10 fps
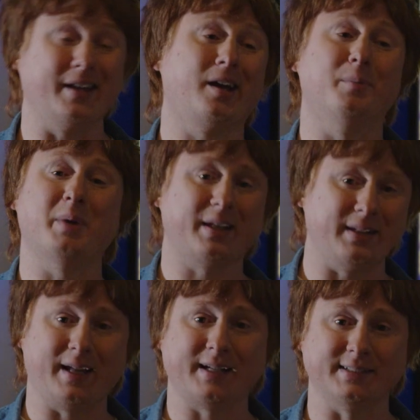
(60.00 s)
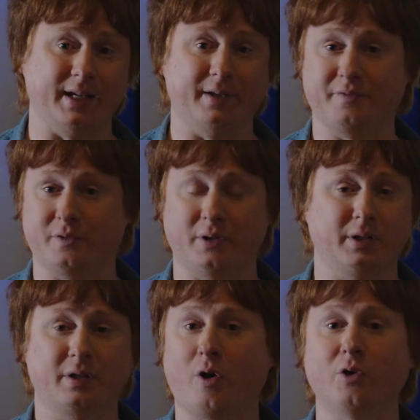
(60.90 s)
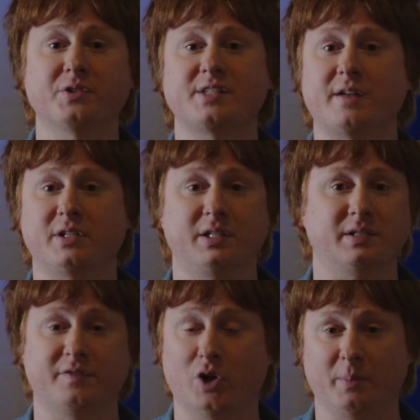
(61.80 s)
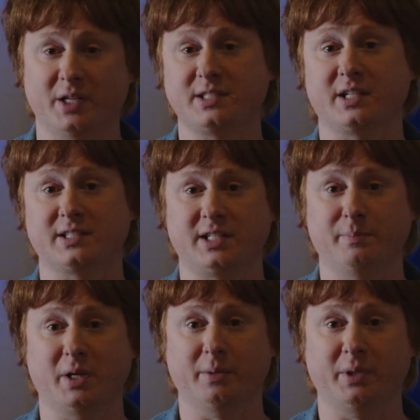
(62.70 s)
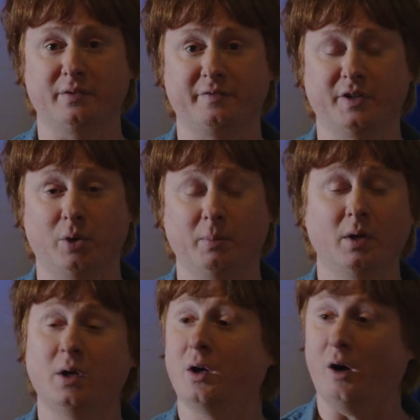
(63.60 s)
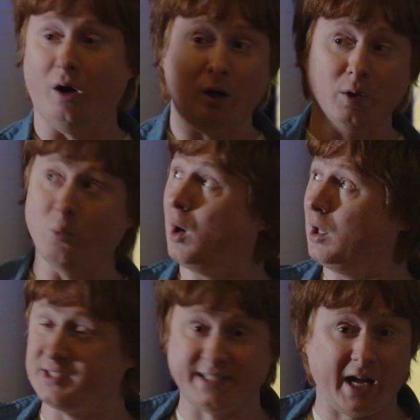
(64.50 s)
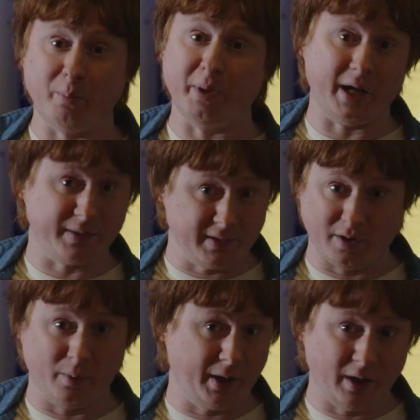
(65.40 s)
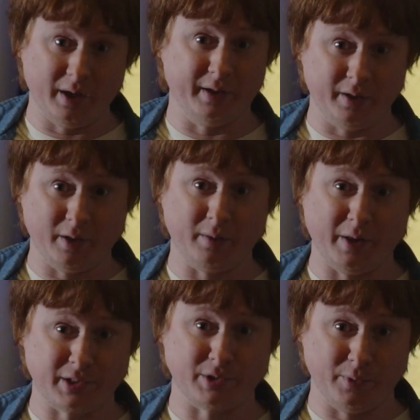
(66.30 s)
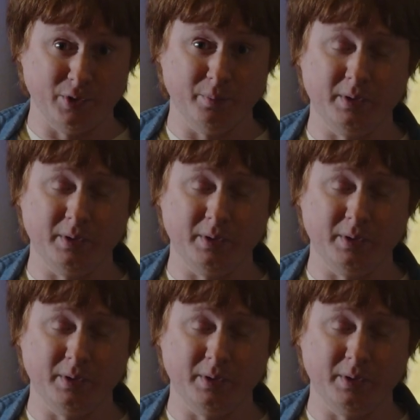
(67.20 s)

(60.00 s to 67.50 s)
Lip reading: then come back the next night for a cult 70s film on 16mm film, all while a sound bath is going on in our lecture room.